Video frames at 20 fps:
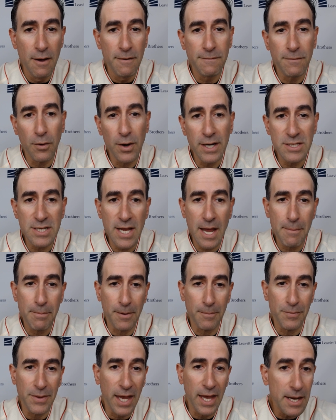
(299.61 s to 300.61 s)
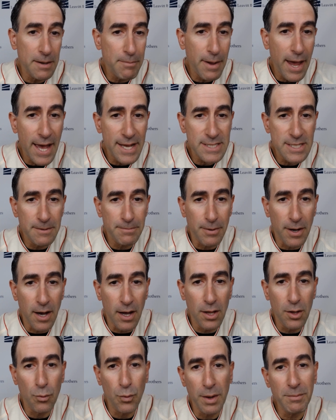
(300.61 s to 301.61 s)
For example, in
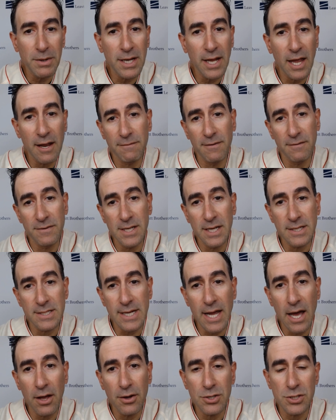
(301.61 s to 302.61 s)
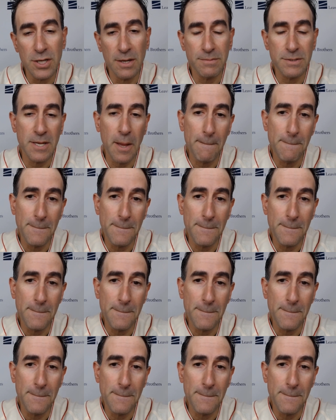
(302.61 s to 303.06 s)
basketball, women get 15 scholarships.